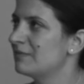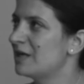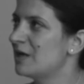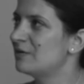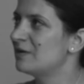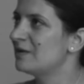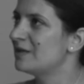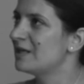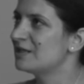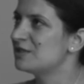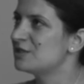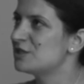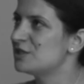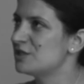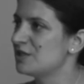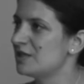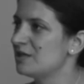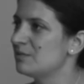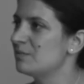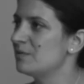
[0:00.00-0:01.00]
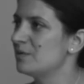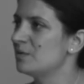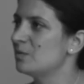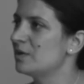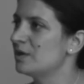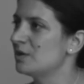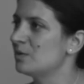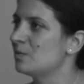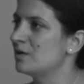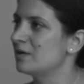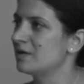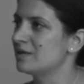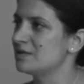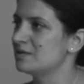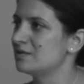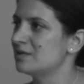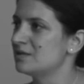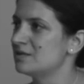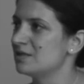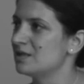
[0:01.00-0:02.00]
did that shape the way you are as
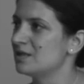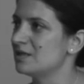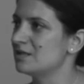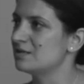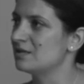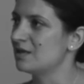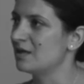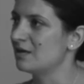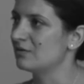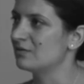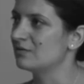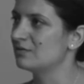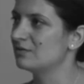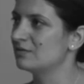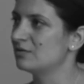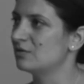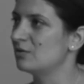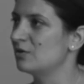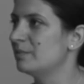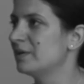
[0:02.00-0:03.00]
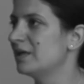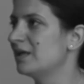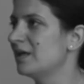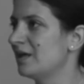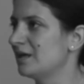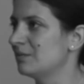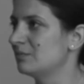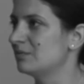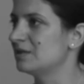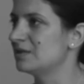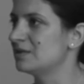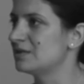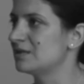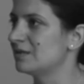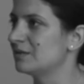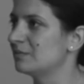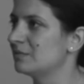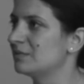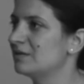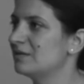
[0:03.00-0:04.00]
an educator now, or became in
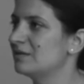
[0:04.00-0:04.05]
time?